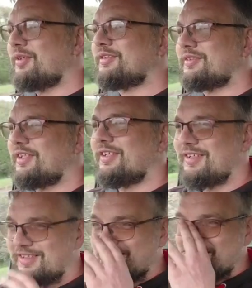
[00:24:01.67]
but
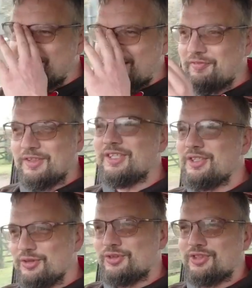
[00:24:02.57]
uh, definitely
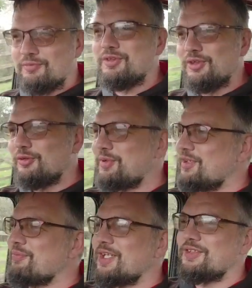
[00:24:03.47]
used some
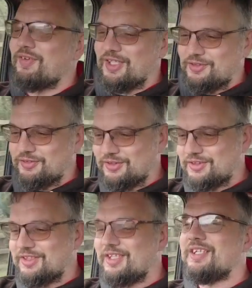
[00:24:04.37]
European
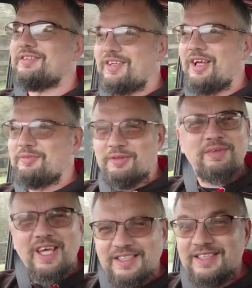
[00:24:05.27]
manufacturers to help
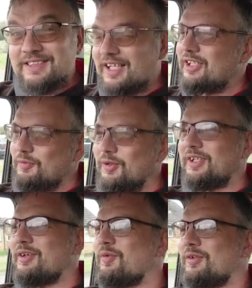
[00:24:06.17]
them get exactly what
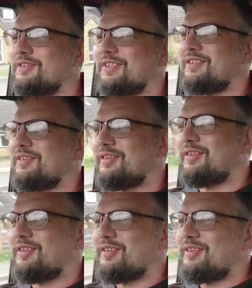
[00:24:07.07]
they wanted.
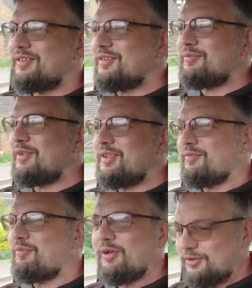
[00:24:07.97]

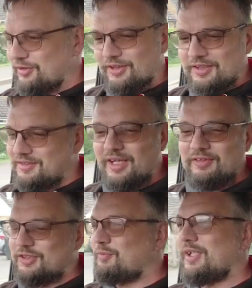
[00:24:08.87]
But pottering around
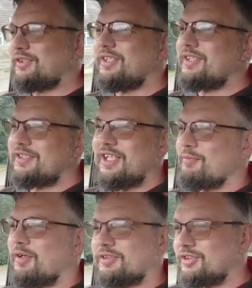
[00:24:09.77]
town especially, this
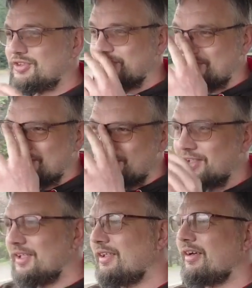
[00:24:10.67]
gearbox is just a
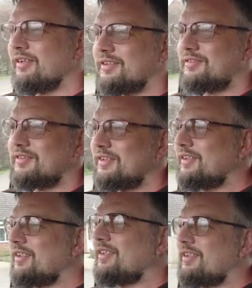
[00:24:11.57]
delight.
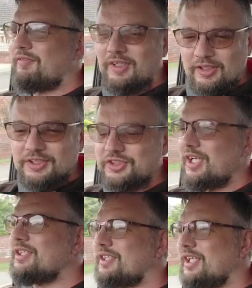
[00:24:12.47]
In fact, I can
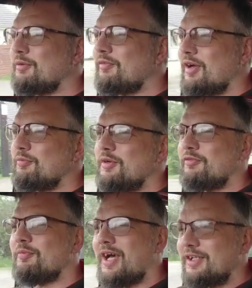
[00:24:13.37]
change gear without
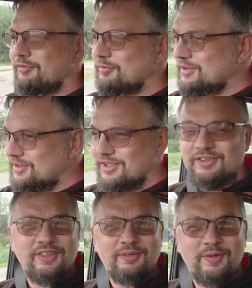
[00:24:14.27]
moving my hand from the
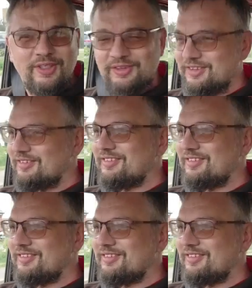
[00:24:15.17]
steering wheel.